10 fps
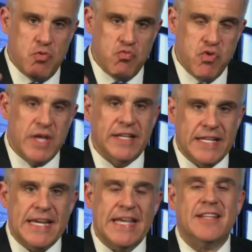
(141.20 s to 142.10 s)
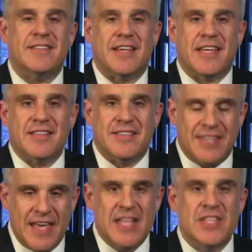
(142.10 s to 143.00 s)
really need to
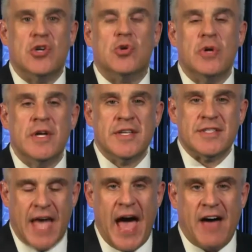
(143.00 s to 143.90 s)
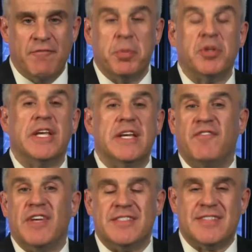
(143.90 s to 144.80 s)
continue to have belief
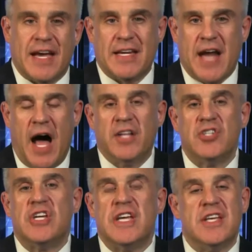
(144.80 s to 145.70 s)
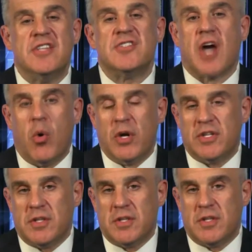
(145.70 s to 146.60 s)
in. Technology is going
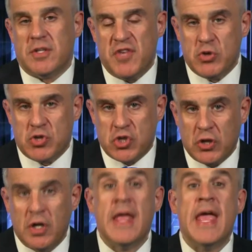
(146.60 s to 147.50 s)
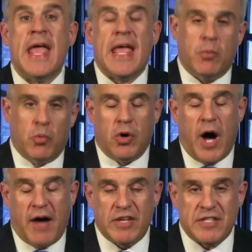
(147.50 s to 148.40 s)
to be the future. It will
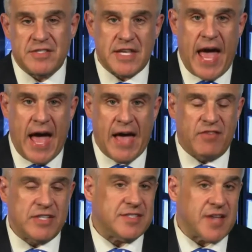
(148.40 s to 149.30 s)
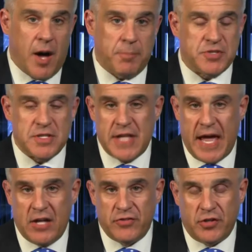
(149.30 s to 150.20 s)
obviously have its ups and
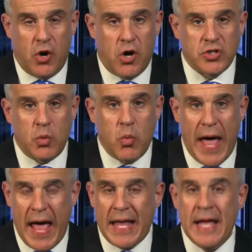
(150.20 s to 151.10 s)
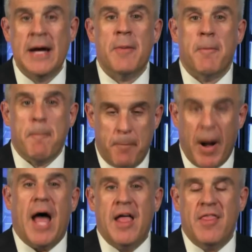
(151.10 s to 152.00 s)
downs along the way,
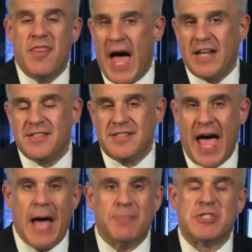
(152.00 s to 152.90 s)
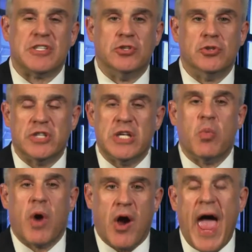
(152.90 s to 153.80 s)
but that is absolutely
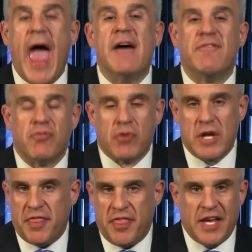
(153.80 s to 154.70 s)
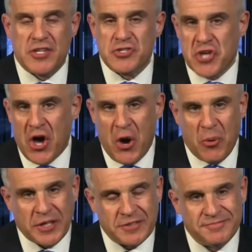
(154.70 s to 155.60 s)
where everything is going.